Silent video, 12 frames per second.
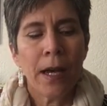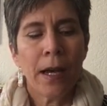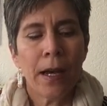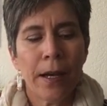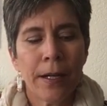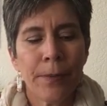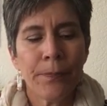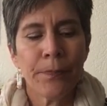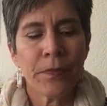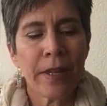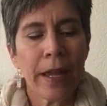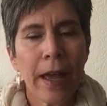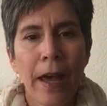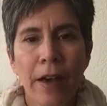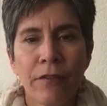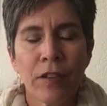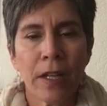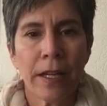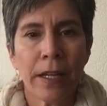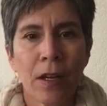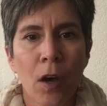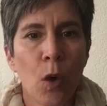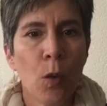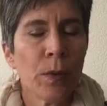They have like
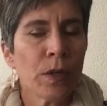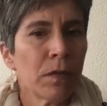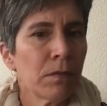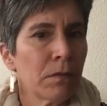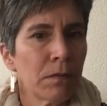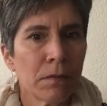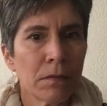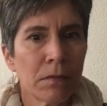open